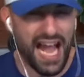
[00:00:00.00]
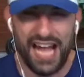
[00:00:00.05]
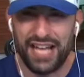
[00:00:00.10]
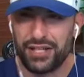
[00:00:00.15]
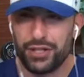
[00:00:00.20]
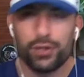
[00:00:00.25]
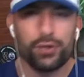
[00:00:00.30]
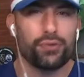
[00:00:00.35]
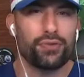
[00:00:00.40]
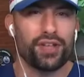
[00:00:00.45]

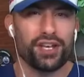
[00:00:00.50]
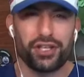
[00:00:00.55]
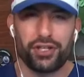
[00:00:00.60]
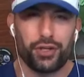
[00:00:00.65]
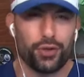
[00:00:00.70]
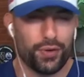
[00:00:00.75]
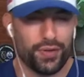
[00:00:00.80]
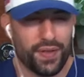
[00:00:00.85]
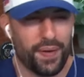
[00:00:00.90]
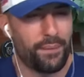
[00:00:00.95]
and you think
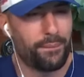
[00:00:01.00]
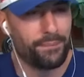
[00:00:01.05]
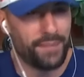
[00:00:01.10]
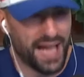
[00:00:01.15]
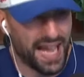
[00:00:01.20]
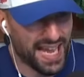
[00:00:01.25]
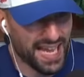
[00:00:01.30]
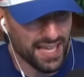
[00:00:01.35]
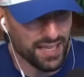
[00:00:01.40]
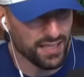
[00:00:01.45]
you're the
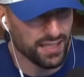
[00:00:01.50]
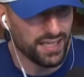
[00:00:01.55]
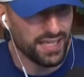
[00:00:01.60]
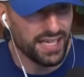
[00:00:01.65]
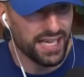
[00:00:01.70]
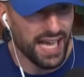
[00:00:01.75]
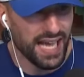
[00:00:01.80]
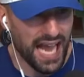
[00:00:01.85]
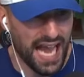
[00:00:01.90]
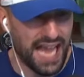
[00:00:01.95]
man
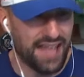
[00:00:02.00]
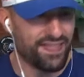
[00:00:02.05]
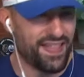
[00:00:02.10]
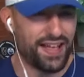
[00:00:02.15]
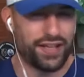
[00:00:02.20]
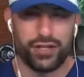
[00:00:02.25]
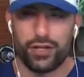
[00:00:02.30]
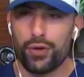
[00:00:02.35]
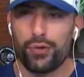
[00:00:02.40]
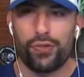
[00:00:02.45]
and
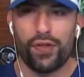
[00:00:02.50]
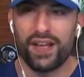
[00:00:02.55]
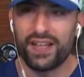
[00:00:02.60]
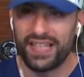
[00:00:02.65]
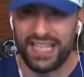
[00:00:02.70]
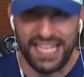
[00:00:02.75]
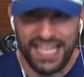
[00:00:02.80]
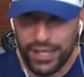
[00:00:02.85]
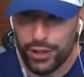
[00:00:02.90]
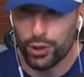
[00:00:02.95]
that you
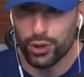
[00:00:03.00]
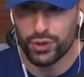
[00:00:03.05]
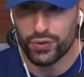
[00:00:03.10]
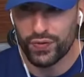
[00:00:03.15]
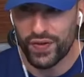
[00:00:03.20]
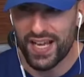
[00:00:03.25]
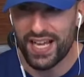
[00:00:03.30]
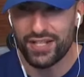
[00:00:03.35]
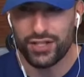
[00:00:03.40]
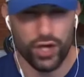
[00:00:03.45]
think Eagles
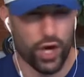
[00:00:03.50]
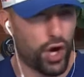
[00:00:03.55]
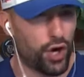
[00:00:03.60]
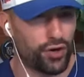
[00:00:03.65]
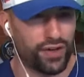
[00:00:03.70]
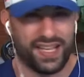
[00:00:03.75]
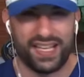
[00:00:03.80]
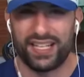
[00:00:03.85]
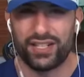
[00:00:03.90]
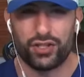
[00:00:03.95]
fans
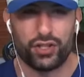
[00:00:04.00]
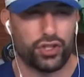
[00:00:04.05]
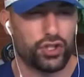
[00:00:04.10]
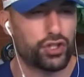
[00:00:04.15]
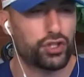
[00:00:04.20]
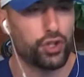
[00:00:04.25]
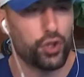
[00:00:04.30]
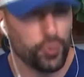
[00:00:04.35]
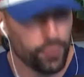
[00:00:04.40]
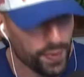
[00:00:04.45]
are
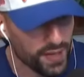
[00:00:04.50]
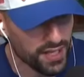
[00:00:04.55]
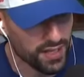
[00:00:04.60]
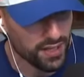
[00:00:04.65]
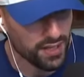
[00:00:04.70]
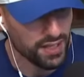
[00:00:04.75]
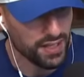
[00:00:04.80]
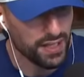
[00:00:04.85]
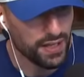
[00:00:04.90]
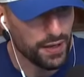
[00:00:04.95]

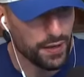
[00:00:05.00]
stupid